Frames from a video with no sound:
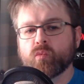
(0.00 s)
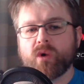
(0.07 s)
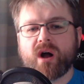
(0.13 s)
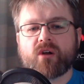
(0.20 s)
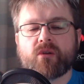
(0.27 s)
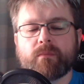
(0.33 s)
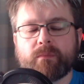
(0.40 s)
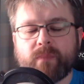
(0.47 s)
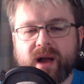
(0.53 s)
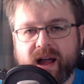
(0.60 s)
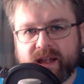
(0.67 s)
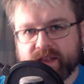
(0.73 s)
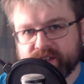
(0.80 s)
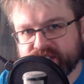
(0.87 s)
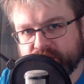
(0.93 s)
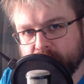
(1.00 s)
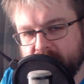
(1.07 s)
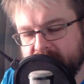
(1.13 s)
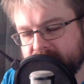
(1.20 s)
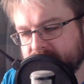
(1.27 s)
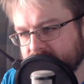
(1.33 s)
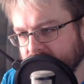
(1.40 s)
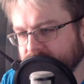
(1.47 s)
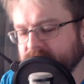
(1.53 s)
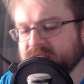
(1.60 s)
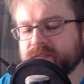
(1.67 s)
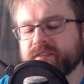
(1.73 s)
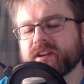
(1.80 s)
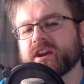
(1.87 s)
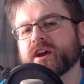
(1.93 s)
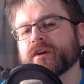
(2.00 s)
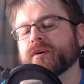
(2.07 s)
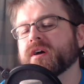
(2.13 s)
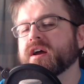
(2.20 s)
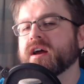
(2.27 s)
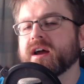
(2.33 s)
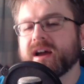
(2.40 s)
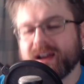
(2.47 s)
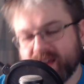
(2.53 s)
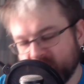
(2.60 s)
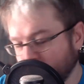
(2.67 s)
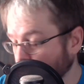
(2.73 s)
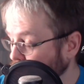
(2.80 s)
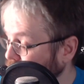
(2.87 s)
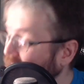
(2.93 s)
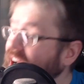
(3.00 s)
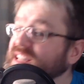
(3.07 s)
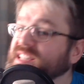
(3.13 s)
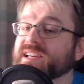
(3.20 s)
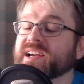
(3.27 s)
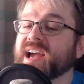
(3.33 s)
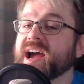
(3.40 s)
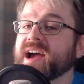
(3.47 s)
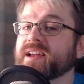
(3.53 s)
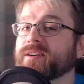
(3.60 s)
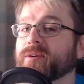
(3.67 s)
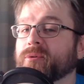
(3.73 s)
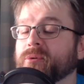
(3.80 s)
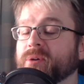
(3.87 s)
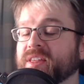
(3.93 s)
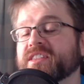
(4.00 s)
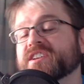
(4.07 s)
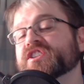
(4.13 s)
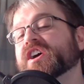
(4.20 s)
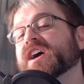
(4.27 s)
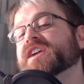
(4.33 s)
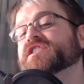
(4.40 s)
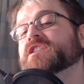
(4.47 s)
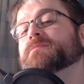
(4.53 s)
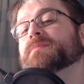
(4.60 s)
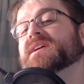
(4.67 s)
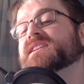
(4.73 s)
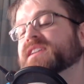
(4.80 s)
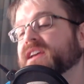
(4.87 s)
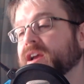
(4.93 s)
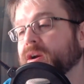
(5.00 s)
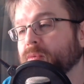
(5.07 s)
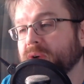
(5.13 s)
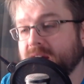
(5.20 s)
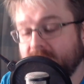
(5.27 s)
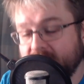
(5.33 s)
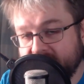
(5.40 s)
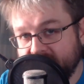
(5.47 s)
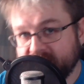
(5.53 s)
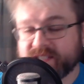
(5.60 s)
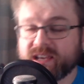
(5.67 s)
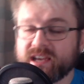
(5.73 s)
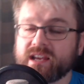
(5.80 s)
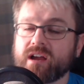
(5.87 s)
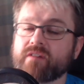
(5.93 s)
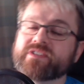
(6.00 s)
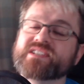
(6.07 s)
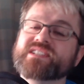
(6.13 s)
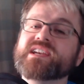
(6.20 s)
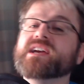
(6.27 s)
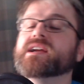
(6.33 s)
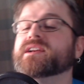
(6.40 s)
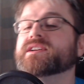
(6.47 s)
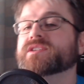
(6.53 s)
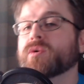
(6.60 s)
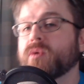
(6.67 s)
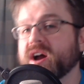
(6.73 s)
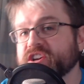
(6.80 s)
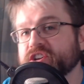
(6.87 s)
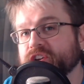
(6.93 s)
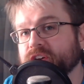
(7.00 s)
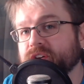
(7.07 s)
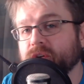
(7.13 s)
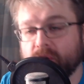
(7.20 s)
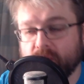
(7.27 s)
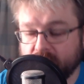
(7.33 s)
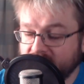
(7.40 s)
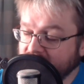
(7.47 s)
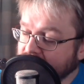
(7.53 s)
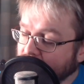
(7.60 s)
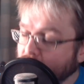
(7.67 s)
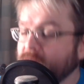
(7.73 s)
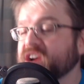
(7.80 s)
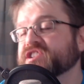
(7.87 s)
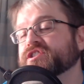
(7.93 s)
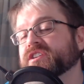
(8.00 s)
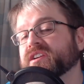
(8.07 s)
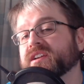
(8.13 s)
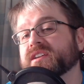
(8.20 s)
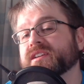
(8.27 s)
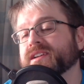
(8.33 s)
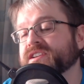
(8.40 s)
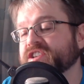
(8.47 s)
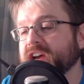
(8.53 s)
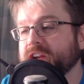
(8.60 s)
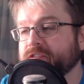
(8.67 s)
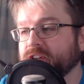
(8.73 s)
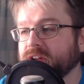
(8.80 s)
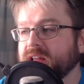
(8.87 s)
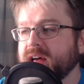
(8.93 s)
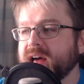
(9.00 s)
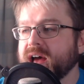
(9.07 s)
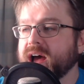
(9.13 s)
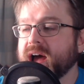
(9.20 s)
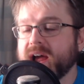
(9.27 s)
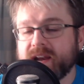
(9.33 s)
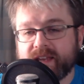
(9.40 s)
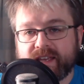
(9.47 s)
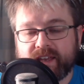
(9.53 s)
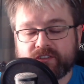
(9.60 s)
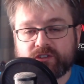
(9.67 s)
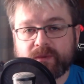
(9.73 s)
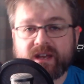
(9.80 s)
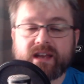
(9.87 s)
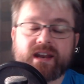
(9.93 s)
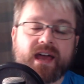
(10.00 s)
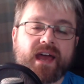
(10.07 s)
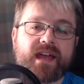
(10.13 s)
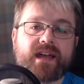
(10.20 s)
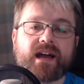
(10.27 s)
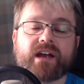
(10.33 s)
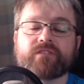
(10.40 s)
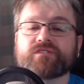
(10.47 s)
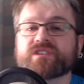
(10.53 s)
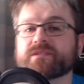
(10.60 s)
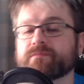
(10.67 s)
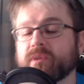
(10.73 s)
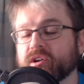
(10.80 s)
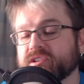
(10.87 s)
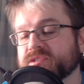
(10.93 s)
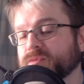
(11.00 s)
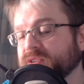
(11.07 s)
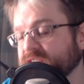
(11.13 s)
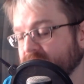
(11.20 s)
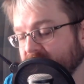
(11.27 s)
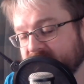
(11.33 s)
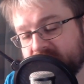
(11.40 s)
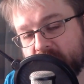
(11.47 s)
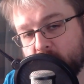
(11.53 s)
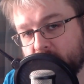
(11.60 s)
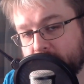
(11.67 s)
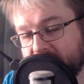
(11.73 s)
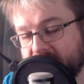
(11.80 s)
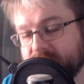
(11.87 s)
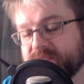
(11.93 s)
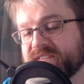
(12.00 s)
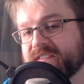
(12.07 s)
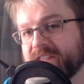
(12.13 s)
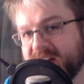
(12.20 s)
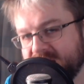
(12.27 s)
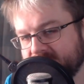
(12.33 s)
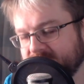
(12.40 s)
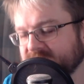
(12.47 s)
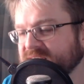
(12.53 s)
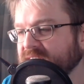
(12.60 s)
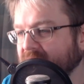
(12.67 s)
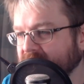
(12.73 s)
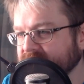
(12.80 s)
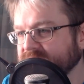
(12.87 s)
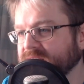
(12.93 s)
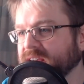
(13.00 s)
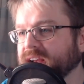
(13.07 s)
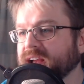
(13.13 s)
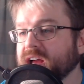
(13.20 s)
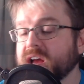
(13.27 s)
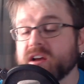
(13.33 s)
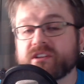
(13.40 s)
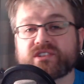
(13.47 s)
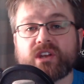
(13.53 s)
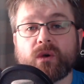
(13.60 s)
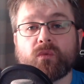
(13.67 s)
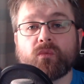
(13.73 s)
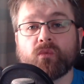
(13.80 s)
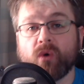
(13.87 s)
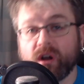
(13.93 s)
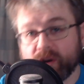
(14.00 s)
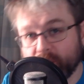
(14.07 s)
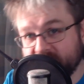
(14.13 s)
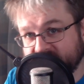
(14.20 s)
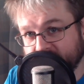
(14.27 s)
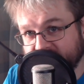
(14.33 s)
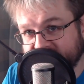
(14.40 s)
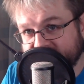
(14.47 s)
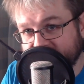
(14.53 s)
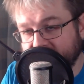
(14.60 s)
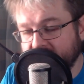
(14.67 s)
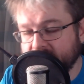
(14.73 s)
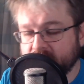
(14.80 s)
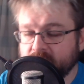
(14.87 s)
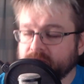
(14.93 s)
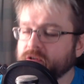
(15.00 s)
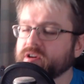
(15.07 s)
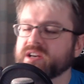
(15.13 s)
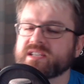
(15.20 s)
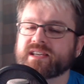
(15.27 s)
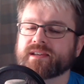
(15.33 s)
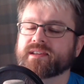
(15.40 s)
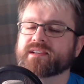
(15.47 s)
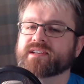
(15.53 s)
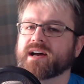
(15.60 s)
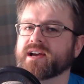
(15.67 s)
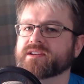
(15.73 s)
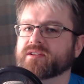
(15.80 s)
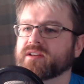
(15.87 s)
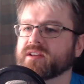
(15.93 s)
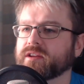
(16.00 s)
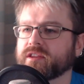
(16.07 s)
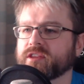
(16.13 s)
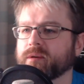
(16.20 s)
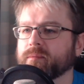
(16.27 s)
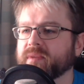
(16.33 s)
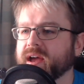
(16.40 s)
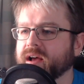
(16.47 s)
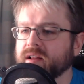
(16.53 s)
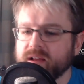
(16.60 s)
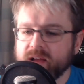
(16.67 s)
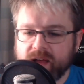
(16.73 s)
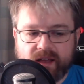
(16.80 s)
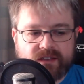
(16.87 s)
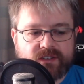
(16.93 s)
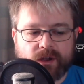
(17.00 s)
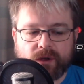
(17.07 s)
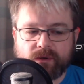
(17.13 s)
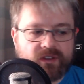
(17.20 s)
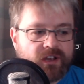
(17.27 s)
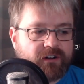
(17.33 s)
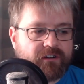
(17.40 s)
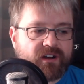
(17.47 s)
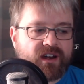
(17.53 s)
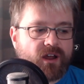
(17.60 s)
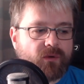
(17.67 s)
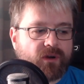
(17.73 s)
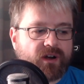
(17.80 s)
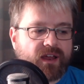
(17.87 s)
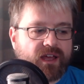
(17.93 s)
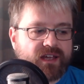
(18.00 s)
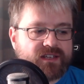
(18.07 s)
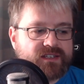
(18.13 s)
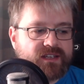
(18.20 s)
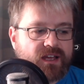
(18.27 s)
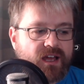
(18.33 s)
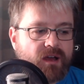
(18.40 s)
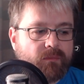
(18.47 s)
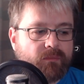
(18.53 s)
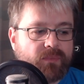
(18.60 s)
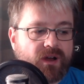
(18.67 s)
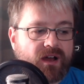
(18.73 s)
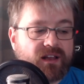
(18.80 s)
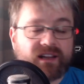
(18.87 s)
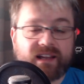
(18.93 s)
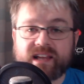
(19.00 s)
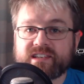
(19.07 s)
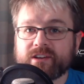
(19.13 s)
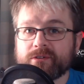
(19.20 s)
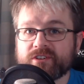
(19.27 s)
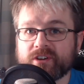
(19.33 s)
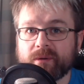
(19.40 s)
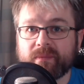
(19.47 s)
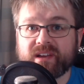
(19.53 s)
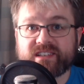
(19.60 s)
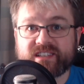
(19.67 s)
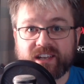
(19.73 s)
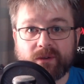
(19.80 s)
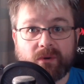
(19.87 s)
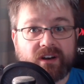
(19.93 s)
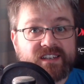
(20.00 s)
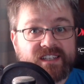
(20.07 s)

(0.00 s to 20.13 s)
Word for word: welcome back to a lovely video. We're at it again with the ChatGPT where I ask it a ridiculous question or a question in, in general and it gives me an AI response which I think would be fantastic. So what are we doing today? You've already seen the title and the thumbnail so you already know what it is but let's go jump and see what it